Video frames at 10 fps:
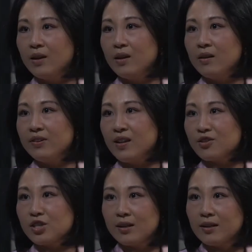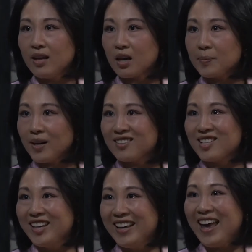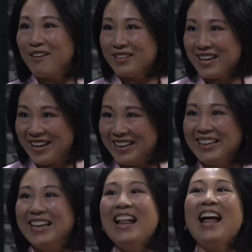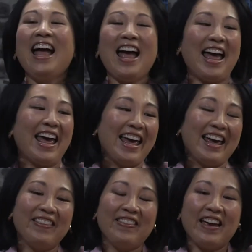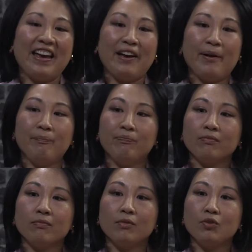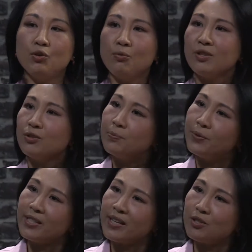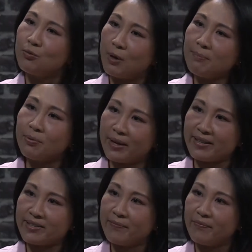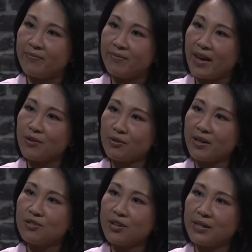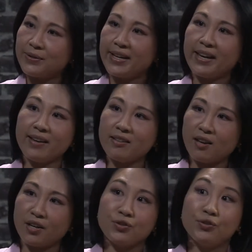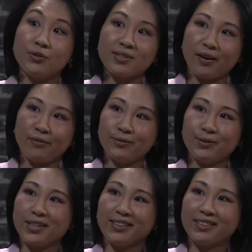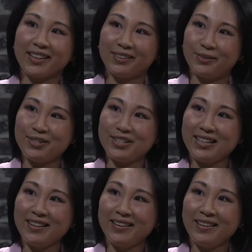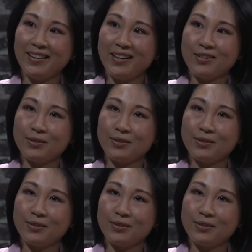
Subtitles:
Dagblad every day. Mm-hmm. And do you want to put it into one place? Then you can generate insight yourself using the technology to